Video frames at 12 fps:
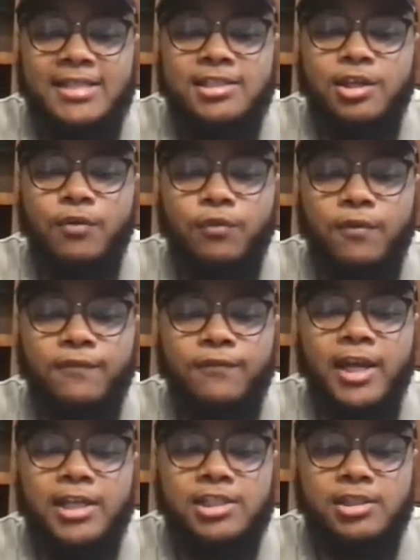
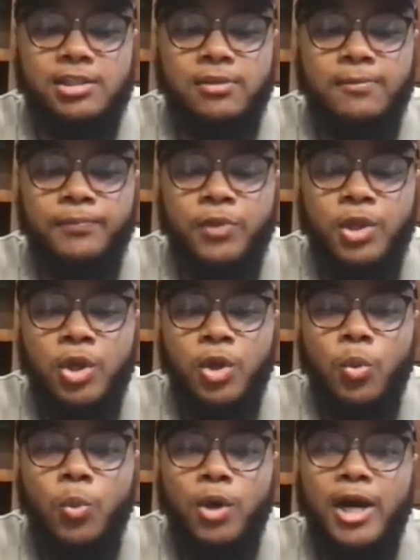self-reflection
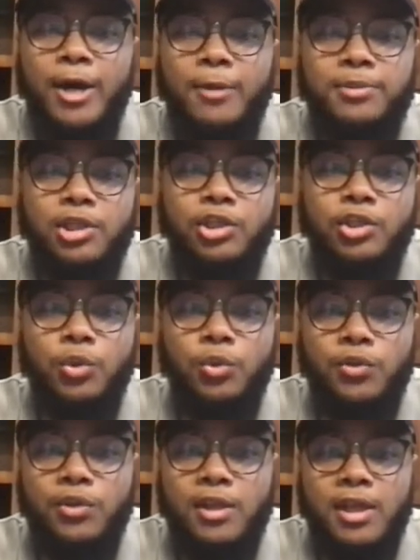will help the youth